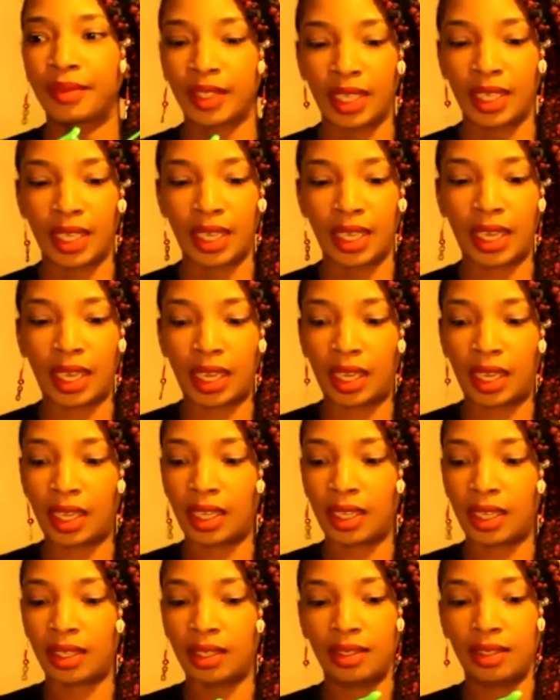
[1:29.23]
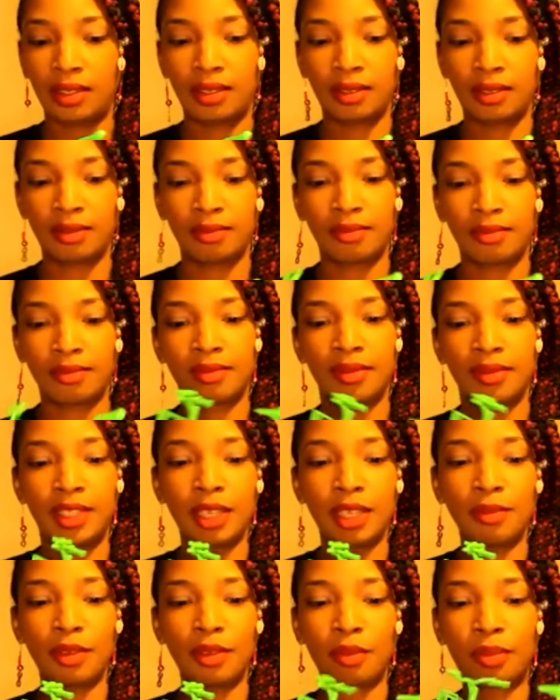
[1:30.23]
a
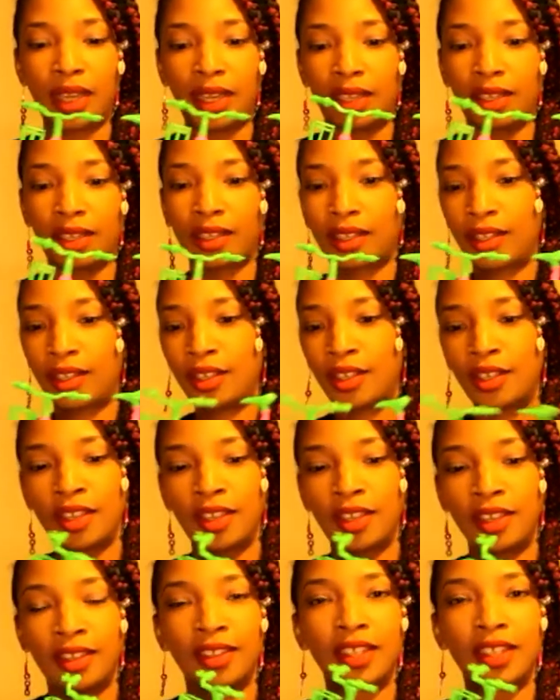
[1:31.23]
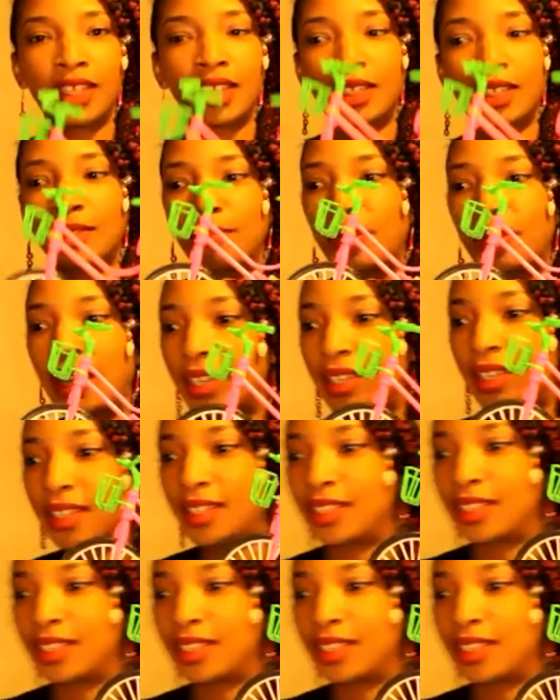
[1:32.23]
demo bike. This bike is